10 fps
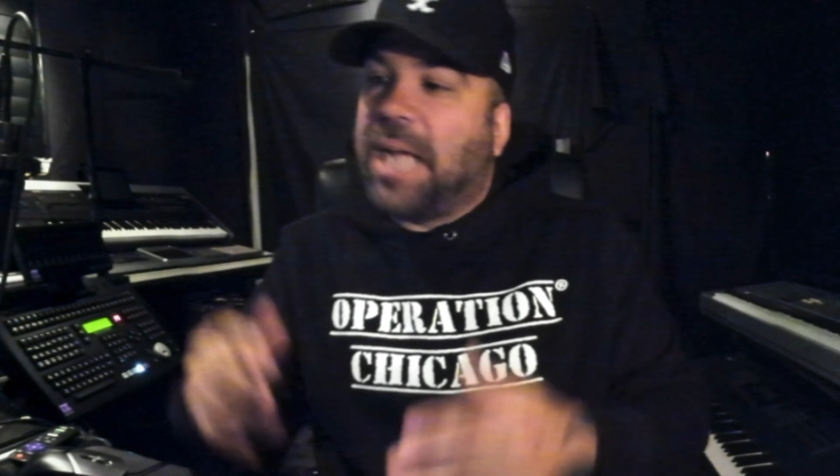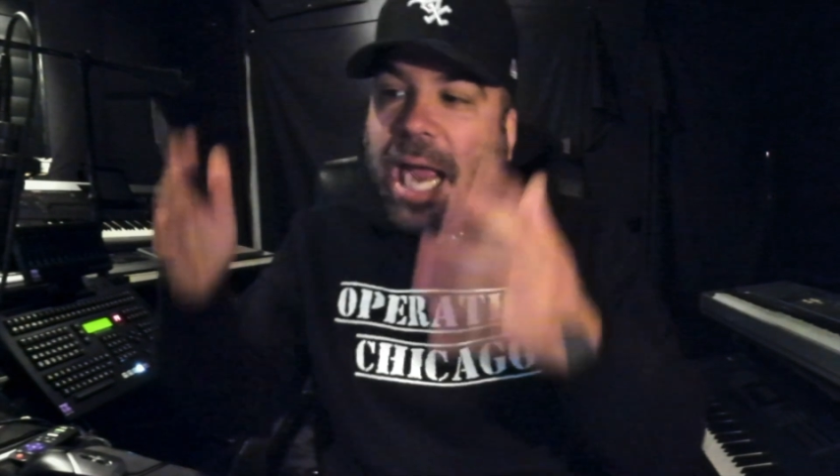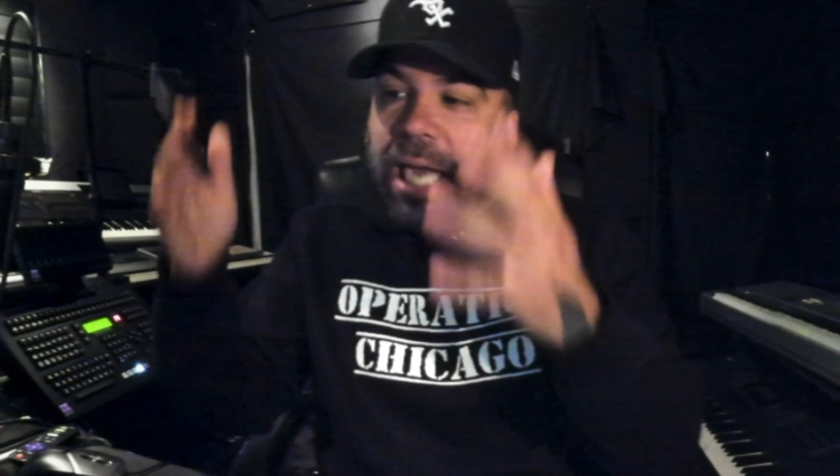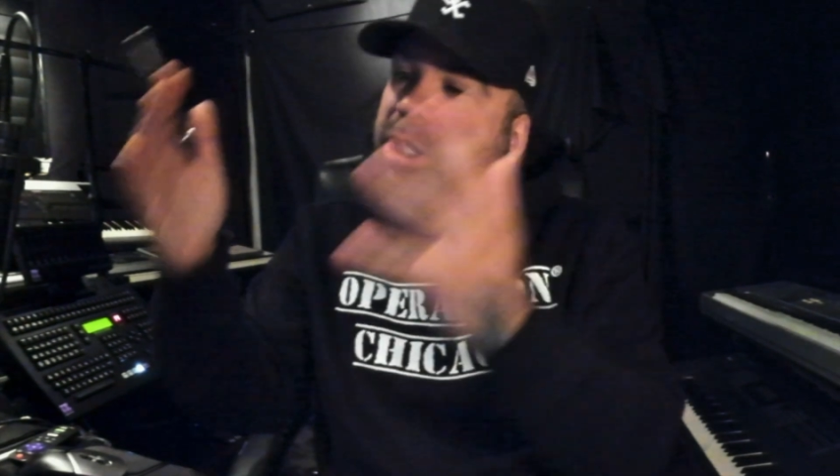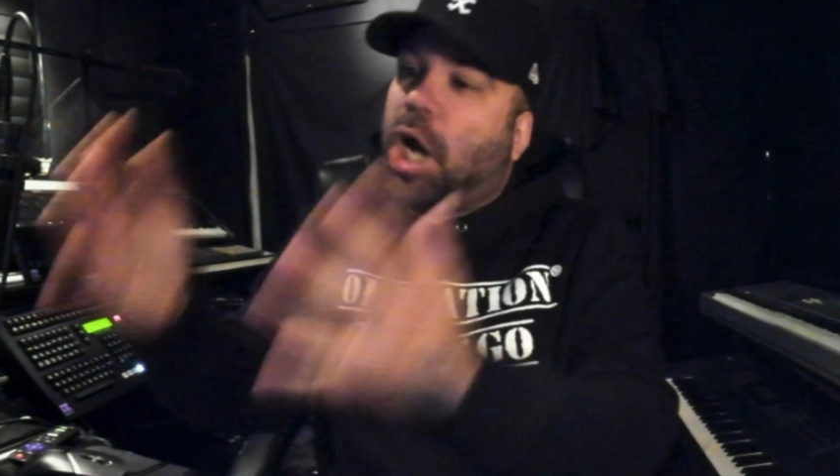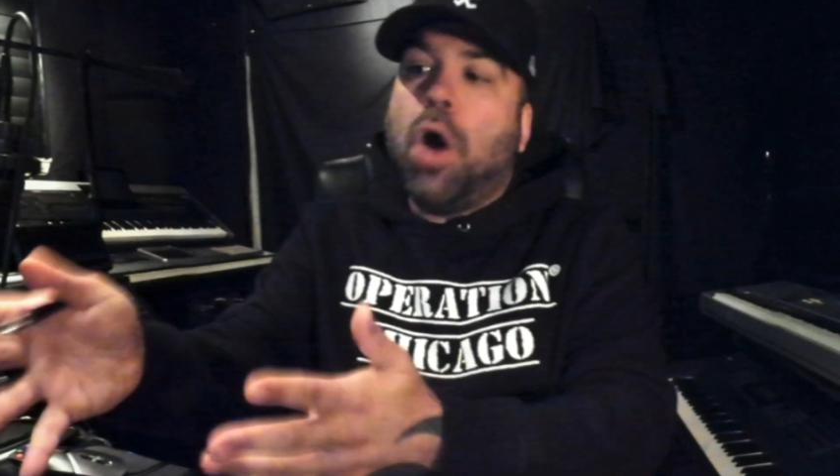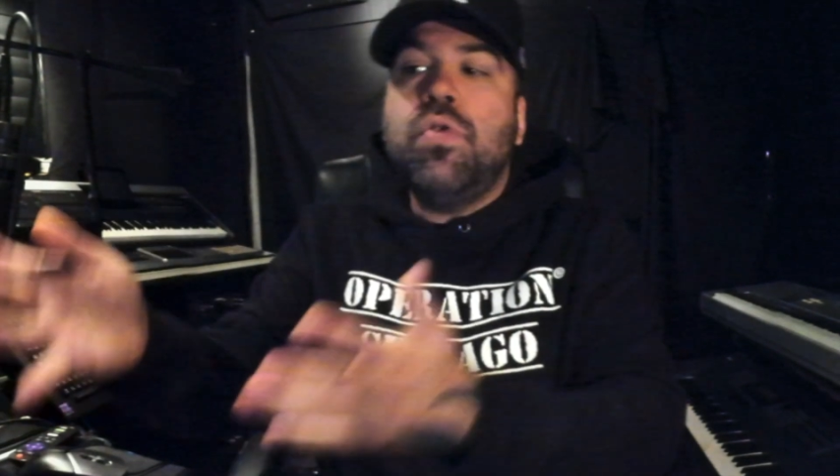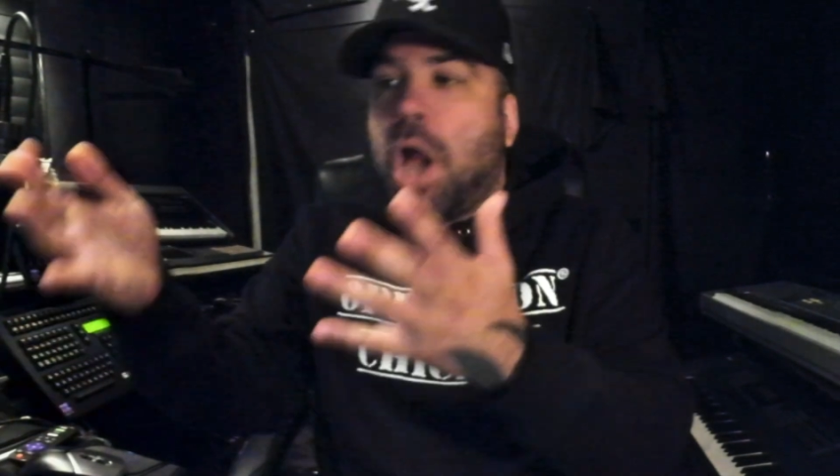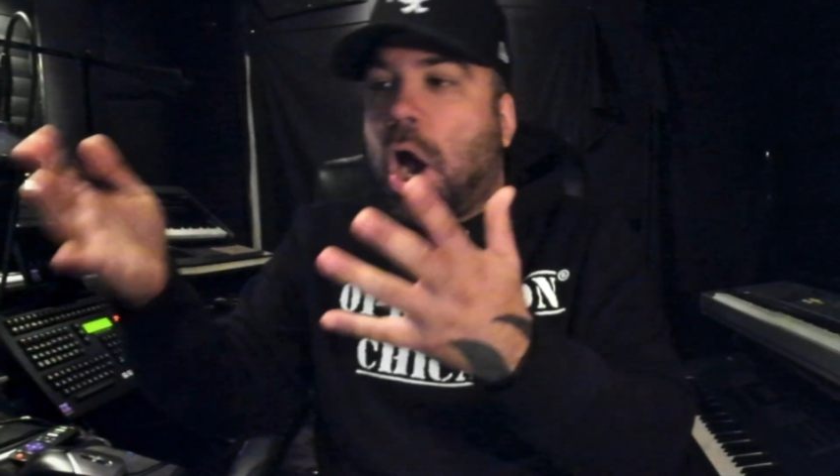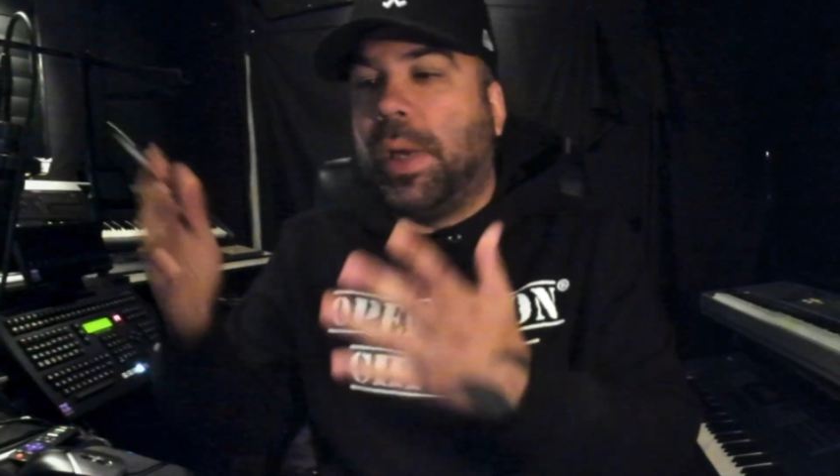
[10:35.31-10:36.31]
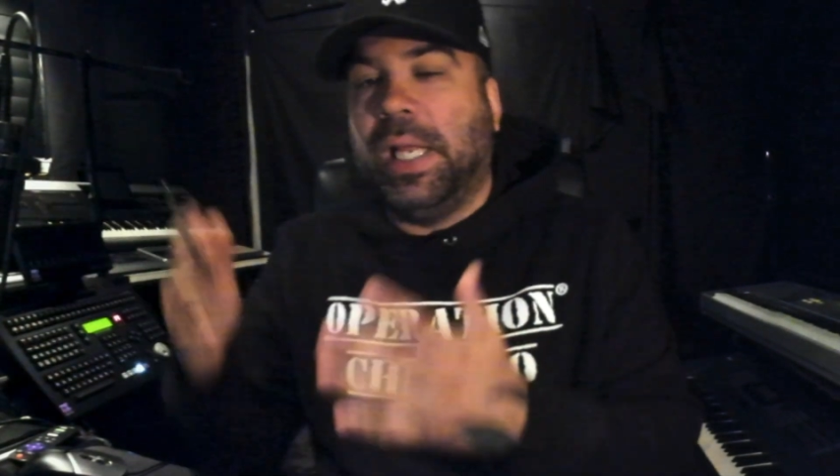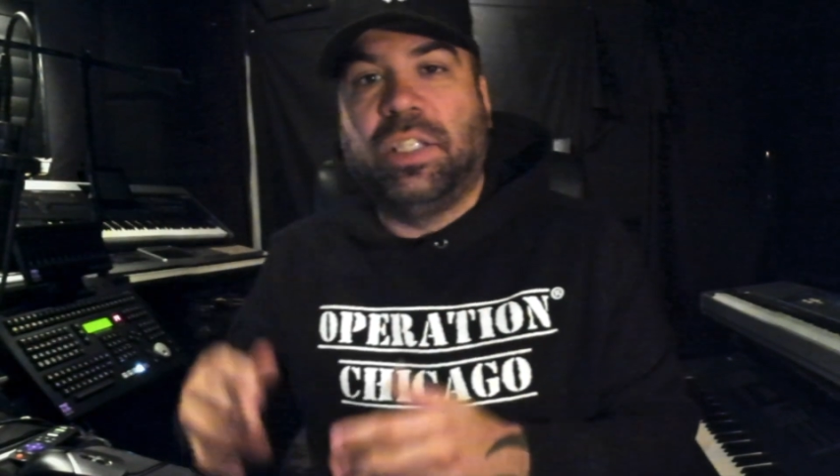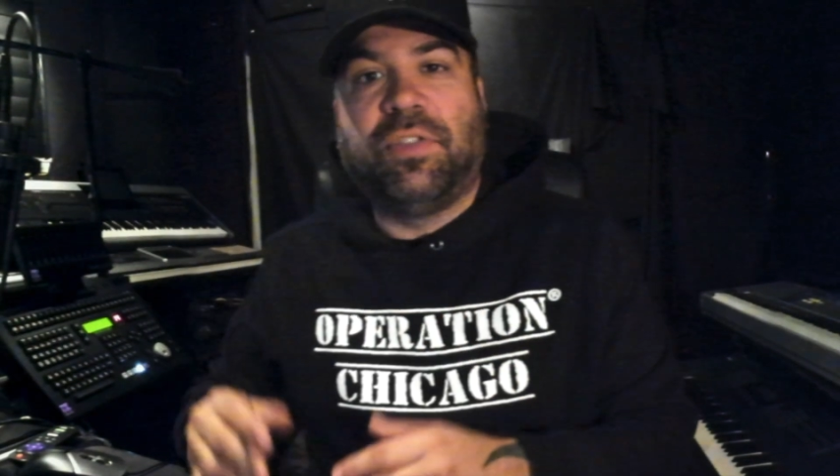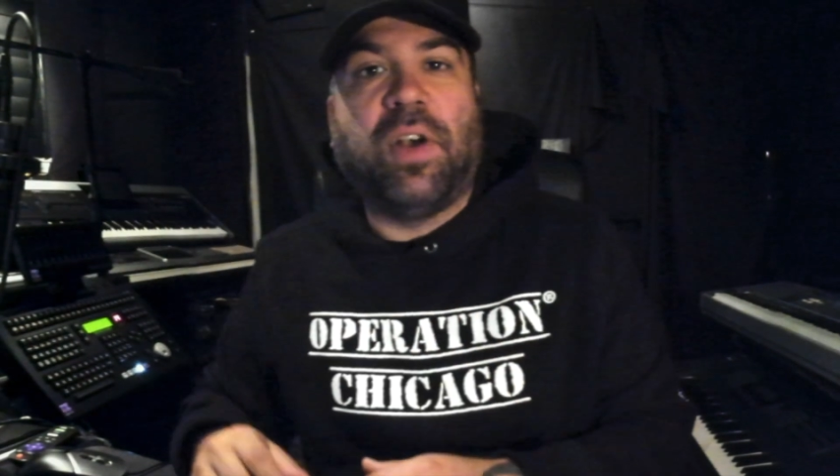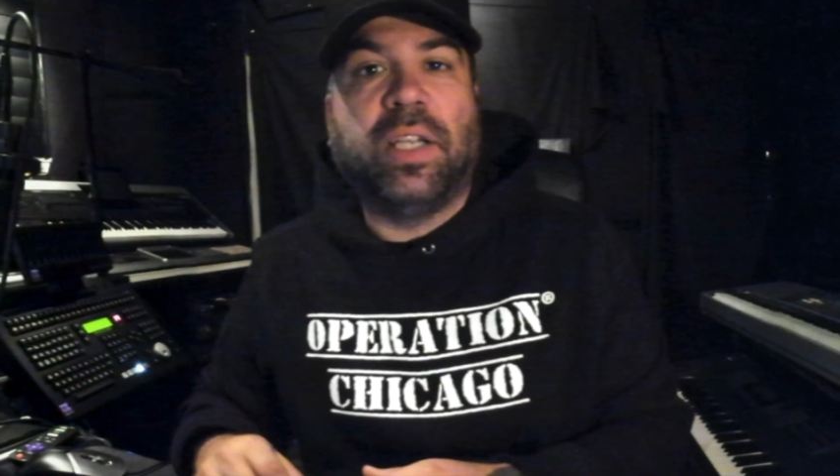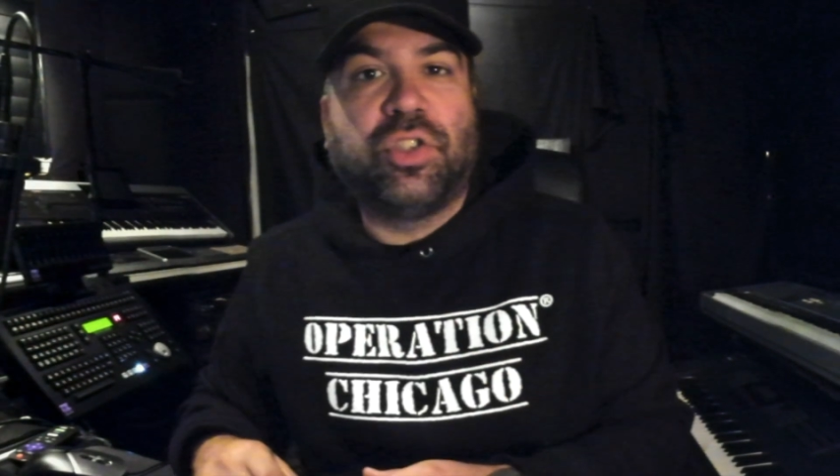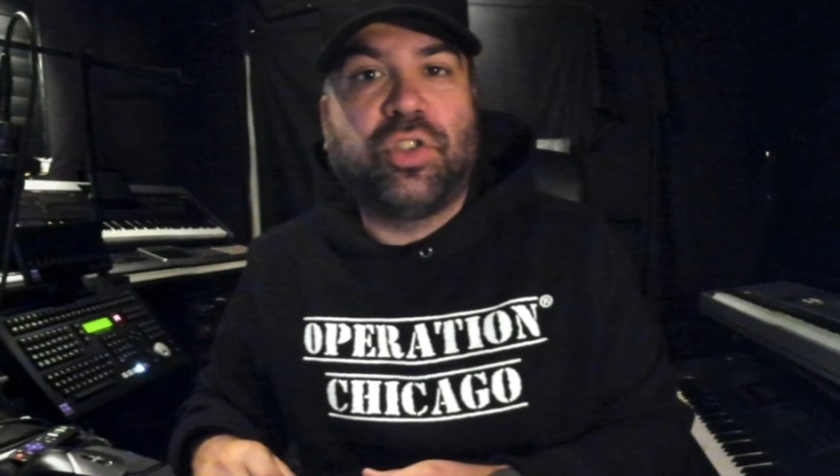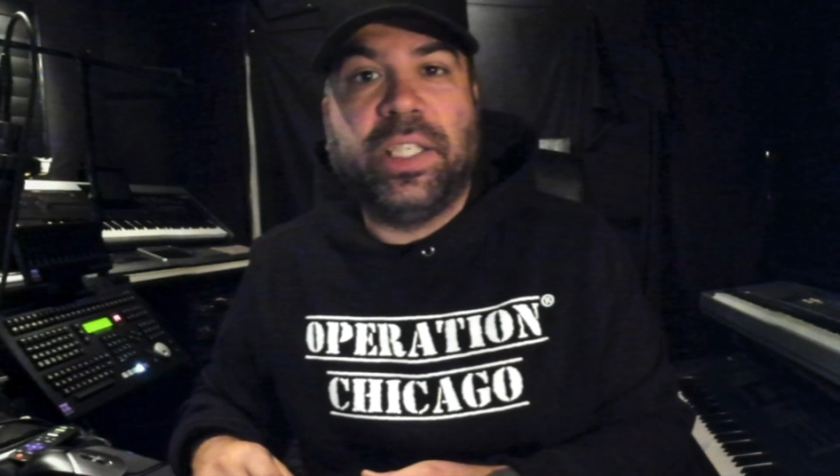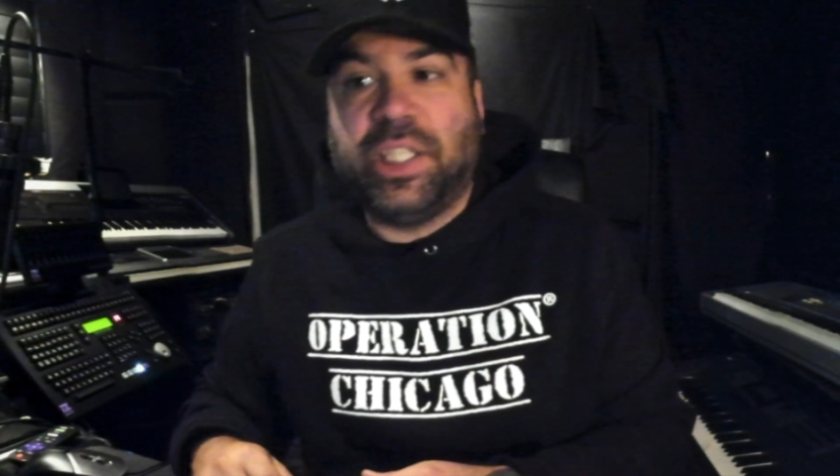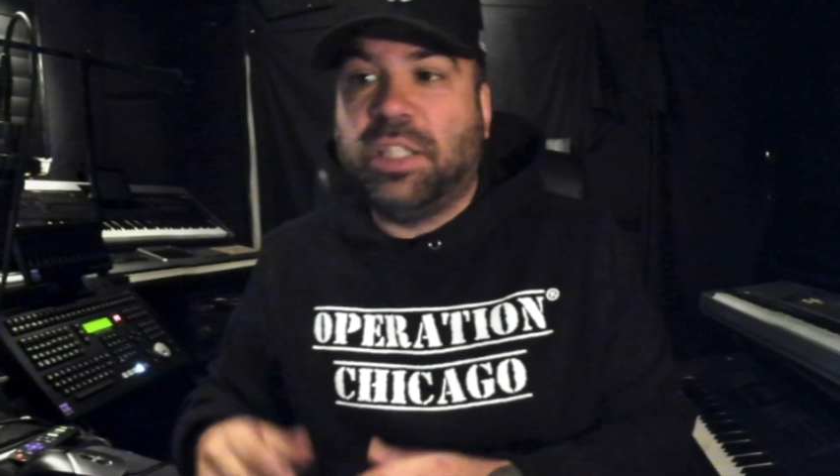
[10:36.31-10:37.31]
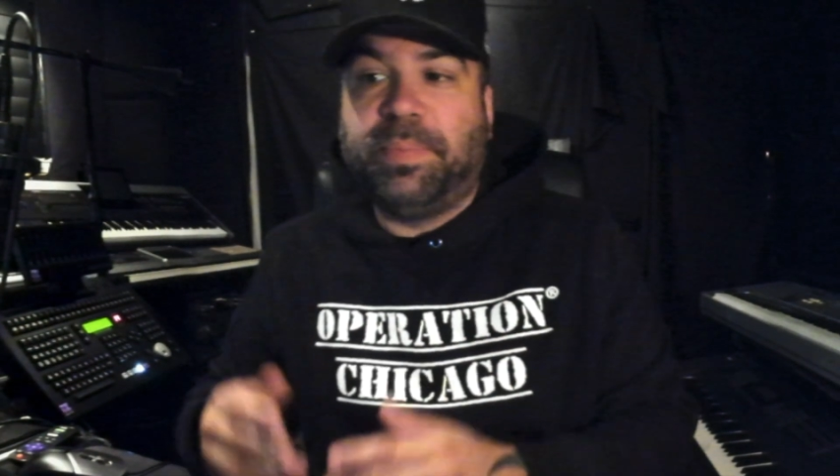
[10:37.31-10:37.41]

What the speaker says: I don't know his frustrations